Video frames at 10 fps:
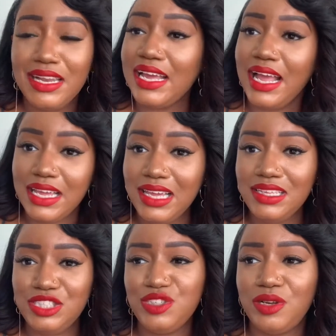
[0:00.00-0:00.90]
like, I get
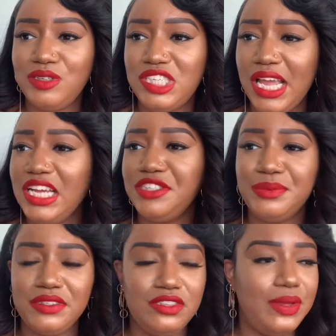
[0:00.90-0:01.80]
that you don't change,
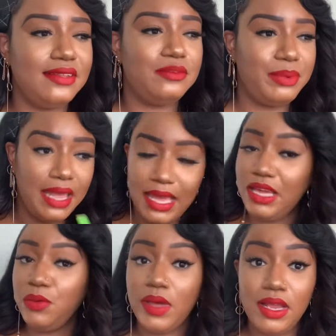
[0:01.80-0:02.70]
but so
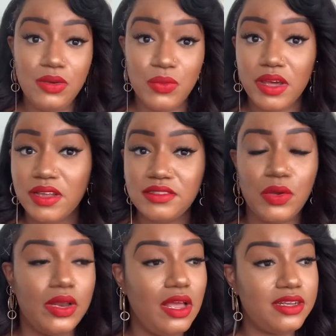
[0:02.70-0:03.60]
explain what in the world's
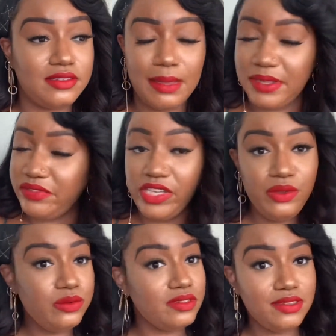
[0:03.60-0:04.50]
going on because I'm
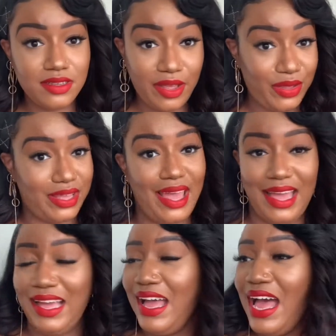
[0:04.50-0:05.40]
confused,
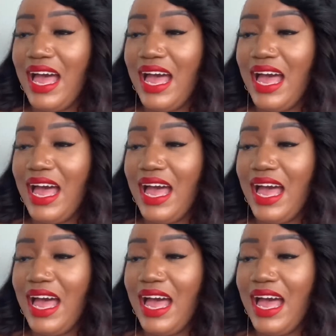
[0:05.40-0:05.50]
okay?